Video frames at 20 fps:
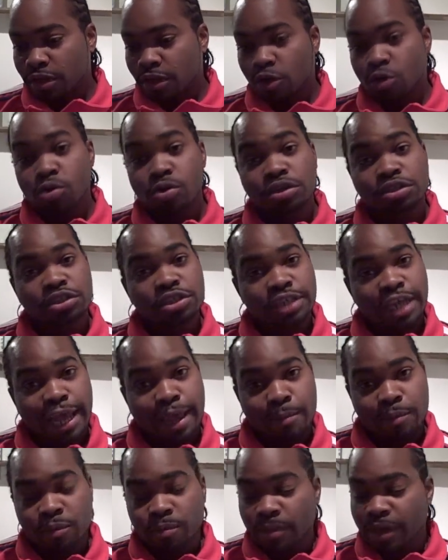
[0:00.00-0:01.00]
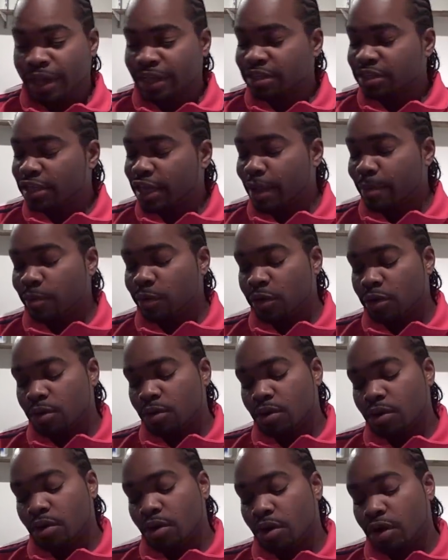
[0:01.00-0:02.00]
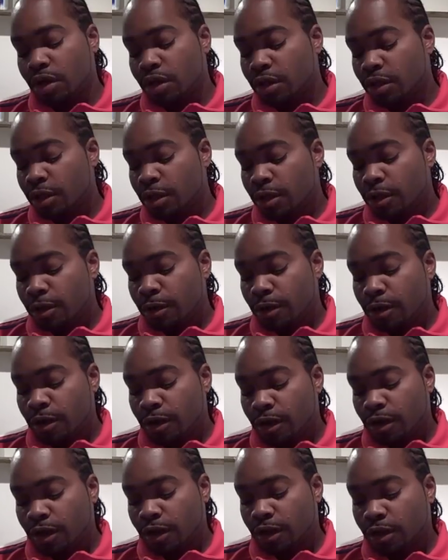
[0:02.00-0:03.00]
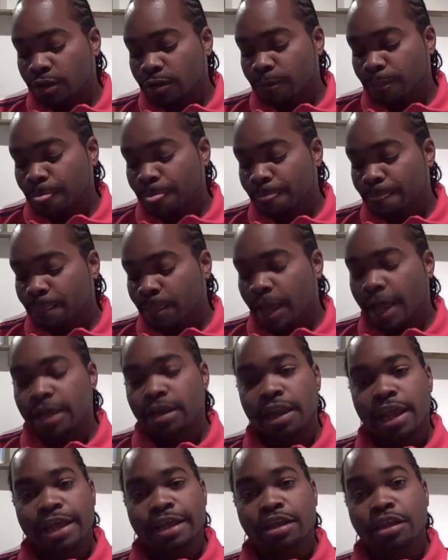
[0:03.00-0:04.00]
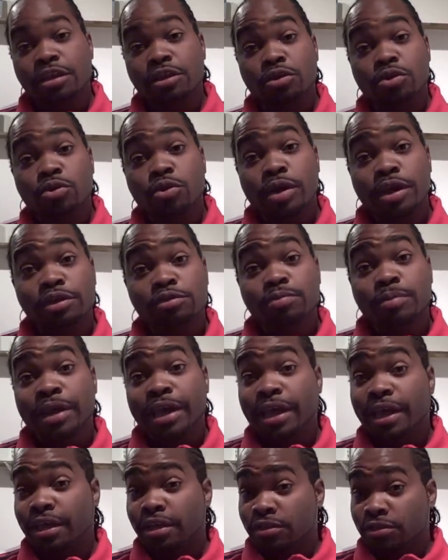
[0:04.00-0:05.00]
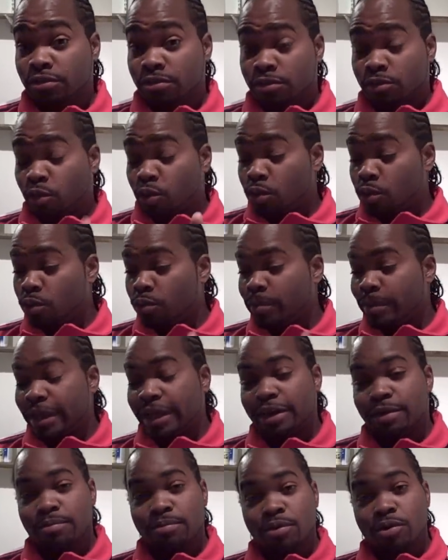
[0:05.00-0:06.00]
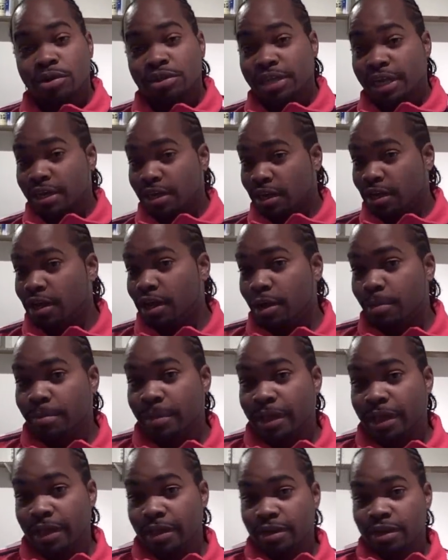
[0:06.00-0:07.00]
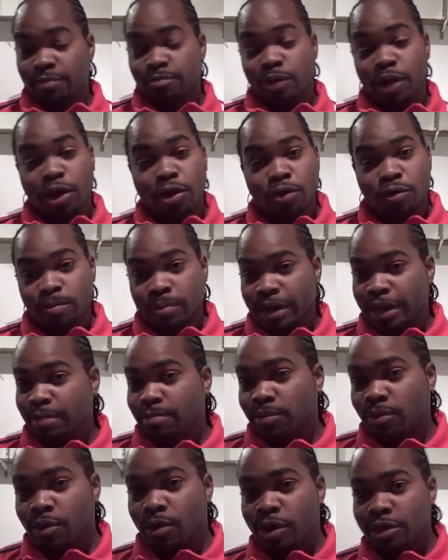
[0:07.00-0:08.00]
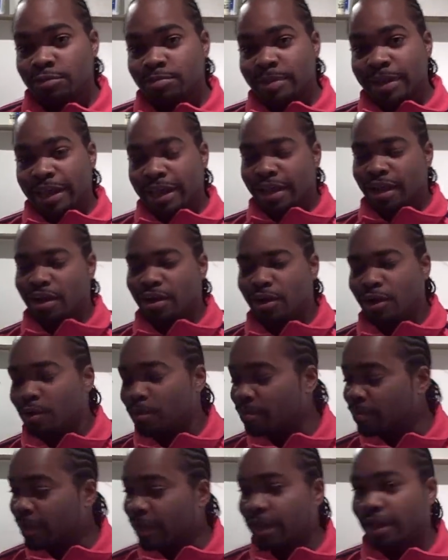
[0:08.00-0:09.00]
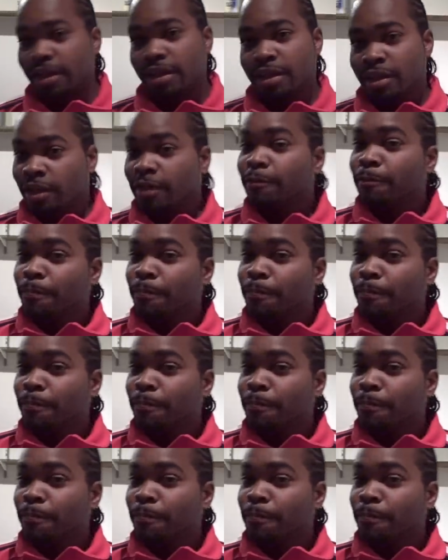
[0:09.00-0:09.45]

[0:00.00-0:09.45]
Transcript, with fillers: Of course, Chappie, man. Chappie go hard. Uh, I like, you know what else, man? Ooh, man, them boys out the gut, man. Them long money boys, man. Oh, man.